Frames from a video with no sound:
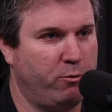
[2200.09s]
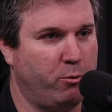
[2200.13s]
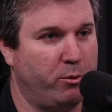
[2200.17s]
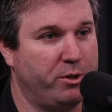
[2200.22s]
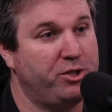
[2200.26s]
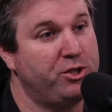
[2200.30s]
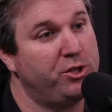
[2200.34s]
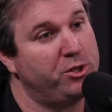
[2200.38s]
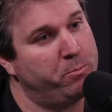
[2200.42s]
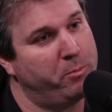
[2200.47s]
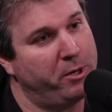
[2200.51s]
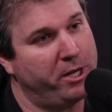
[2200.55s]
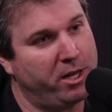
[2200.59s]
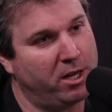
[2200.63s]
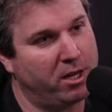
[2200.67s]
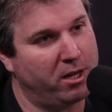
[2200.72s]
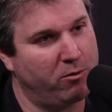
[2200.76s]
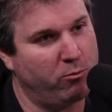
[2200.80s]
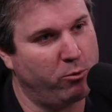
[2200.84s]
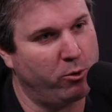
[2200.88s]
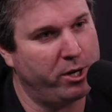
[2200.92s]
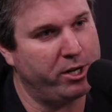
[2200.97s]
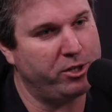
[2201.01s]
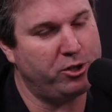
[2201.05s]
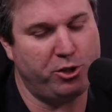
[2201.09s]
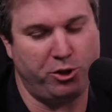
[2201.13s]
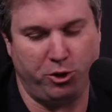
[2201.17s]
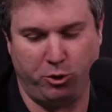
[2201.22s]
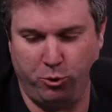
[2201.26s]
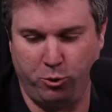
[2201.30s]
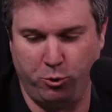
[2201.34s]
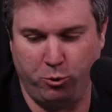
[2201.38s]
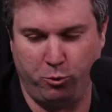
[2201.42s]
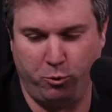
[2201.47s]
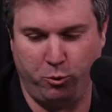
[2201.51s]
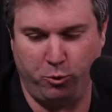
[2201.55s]
Which, speaking of which,
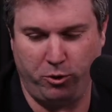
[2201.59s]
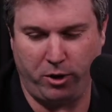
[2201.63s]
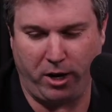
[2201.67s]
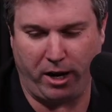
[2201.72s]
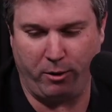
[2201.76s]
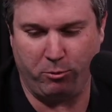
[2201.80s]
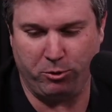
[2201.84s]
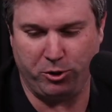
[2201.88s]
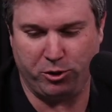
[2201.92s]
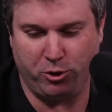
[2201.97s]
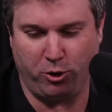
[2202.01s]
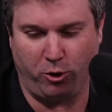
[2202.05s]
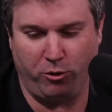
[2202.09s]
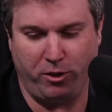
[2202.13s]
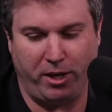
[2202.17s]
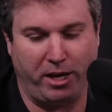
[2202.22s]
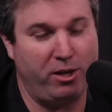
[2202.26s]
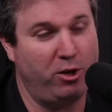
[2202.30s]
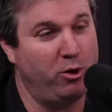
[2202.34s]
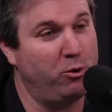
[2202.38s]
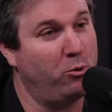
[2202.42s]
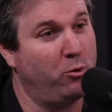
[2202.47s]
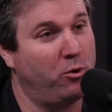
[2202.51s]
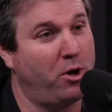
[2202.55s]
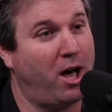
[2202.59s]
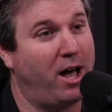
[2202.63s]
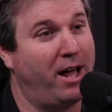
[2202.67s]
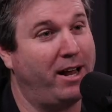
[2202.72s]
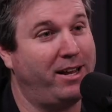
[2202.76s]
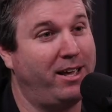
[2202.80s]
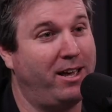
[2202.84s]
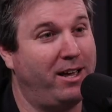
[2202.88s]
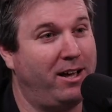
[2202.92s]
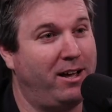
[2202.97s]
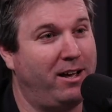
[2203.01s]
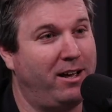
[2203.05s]
I was told that you
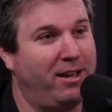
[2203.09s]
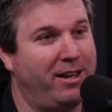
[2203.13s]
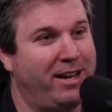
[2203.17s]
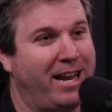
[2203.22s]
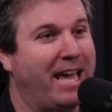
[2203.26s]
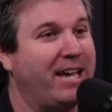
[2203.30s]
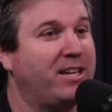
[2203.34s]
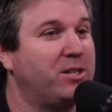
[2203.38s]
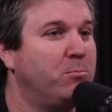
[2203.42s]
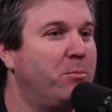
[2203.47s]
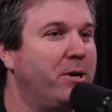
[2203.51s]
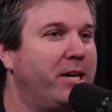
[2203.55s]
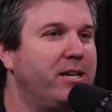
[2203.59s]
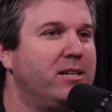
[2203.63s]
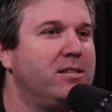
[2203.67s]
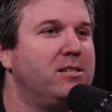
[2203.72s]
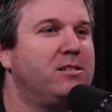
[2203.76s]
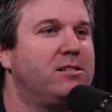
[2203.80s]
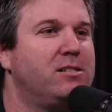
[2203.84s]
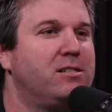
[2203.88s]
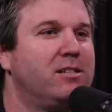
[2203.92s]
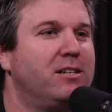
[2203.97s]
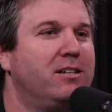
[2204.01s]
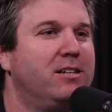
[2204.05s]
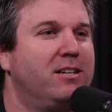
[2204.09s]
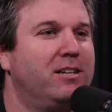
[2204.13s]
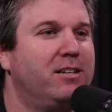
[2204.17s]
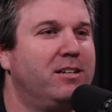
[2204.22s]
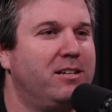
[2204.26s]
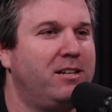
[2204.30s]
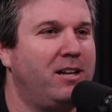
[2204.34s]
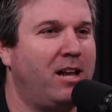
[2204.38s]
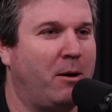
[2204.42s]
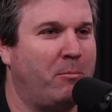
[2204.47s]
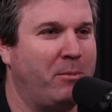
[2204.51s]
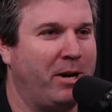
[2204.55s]
got an XBiz
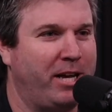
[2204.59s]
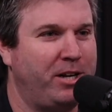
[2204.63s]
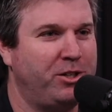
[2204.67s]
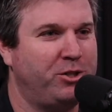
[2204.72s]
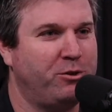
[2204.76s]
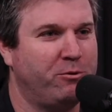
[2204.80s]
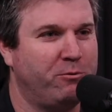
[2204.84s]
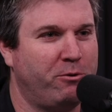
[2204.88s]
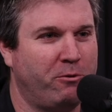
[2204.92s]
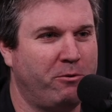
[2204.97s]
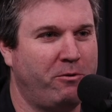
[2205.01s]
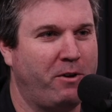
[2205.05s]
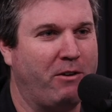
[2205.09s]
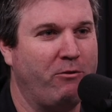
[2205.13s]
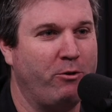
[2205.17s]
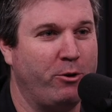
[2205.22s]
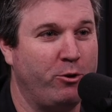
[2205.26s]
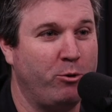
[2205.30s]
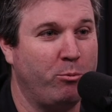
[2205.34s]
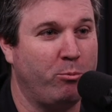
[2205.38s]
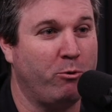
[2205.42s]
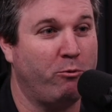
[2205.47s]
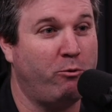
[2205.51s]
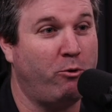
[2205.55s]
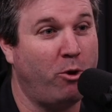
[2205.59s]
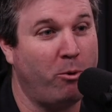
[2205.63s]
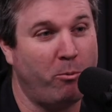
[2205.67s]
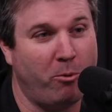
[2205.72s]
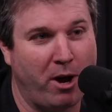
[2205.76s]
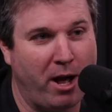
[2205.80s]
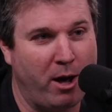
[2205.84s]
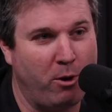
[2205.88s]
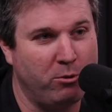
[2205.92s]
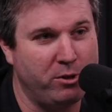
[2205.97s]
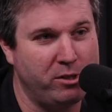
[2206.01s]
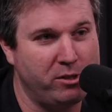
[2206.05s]
nomination for favorite new
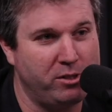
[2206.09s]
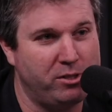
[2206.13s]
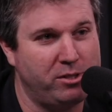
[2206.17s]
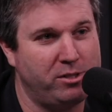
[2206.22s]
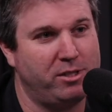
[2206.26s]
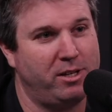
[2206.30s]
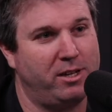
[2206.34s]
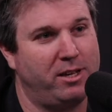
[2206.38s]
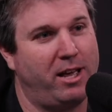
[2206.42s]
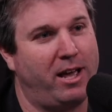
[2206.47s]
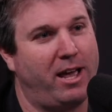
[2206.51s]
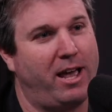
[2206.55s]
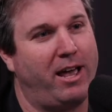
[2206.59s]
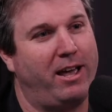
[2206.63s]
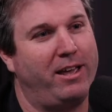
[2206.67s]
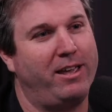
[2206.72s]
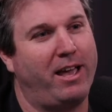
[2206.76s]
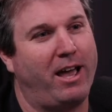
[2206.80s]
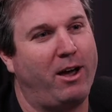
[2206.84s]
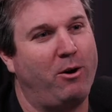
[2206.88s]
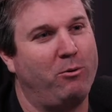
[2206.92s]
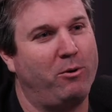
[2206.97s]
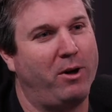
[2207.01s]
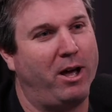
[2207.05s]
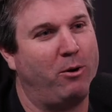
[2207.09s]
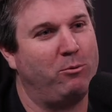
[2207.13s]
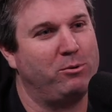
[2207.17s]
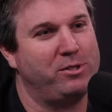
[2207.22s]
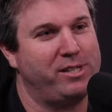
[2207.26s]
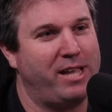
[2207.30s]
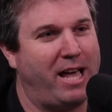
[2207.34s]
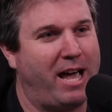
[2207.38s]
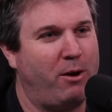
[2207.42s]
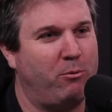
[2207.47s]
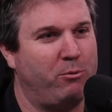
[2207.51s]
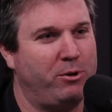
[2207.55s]
performer. How was how
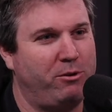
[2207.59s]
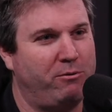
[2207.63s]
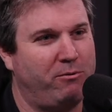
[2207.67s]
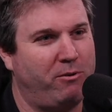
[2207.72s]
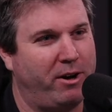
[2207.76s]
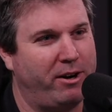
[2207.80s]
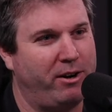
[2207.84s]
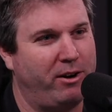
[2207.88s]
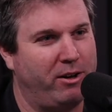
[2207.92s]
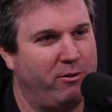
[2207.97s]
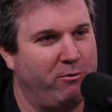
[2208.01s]
was that when you find out?